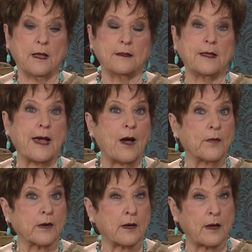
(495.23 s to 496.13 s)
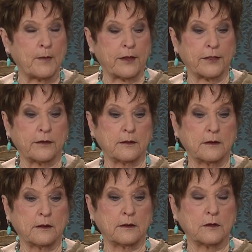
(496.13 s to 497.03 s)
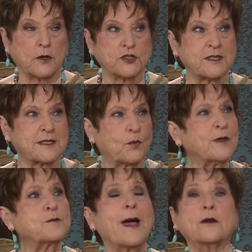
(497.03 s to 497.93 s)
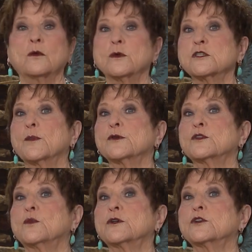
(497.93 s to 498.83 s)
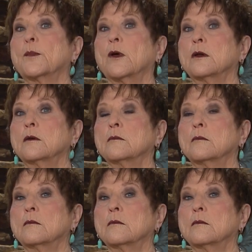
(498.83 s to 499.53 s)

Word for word: The hour cometh, because she said, which mountain we're supposed to worship on?